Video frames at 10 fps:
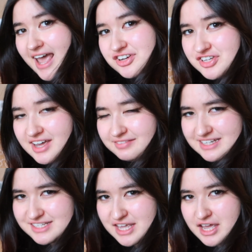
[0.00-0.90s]
I actually have
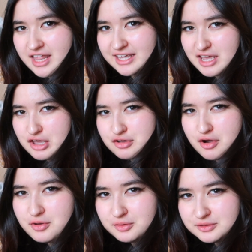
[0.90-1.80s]
these like
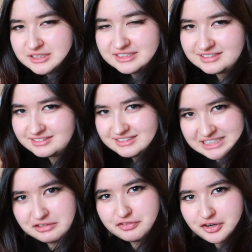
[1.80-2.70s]
gold
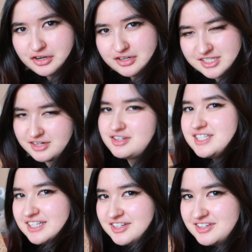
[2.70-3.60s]
silver star
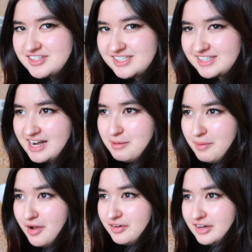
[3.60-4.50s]
stickers that I
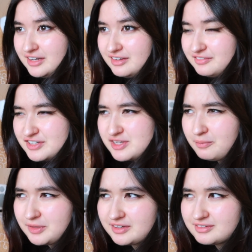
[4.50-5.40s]
bought for
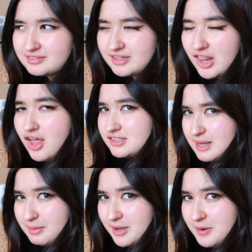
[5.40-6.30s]
something a long
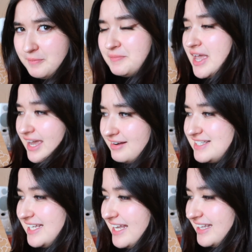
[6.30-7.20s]
time ago, and I
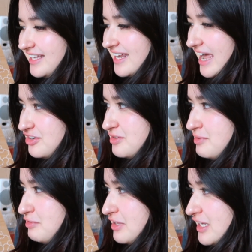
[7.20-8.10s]
was thinking it'd actually
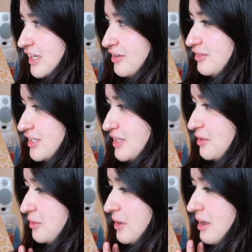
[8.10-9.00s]
be really cute
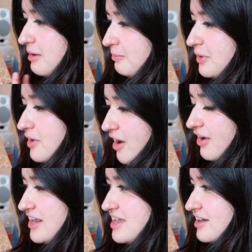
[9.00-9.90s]
to put
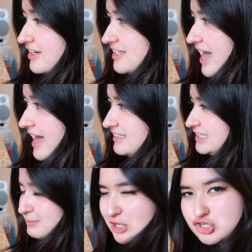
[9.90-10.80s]
on here to add
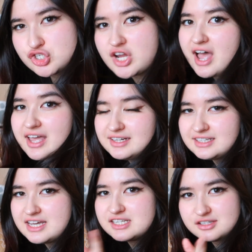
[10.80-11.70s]
some like shine.
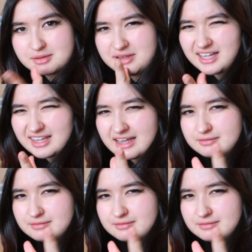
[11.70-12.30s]
So let me get that.